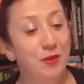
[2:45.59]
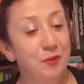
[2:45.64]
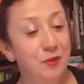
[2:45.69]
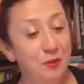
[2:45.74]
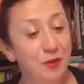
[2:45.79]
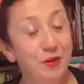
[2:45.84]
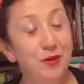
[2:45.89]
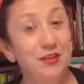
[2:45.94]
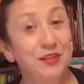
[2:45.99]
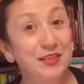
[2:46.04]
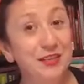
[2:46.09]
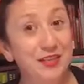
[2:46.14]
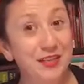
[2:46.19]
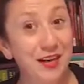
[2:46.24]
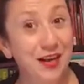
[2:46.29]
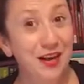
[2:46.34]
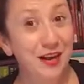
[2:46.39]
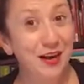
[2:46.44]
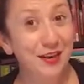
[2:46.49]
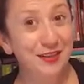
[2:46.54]
you can
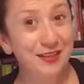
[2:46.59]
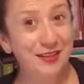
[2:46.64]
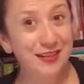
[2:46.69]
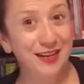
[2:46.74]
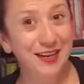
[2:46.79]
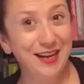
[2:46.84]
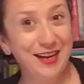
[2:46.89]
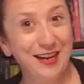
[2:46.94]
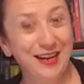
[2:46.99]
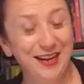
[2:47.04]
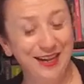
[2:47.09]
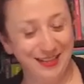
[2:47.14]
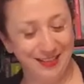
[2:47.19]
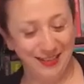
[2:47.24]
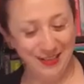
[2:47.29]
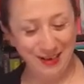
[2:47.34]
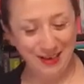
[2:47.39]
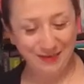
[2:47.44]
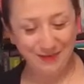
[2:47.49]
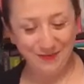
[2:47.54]
start to get
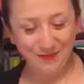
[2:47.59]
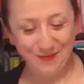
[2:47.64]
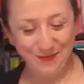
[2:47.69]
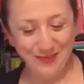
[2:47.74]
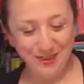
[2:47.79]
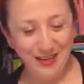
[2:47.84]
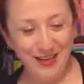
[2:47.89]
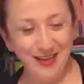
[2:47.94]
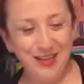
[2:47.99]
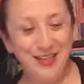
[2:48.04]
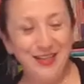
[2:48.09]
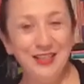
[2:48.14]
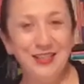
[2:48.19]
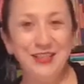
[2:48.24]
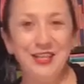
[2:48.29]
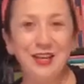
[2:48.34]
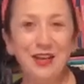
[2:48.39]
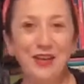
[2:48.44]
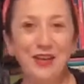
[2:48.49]
cutting. So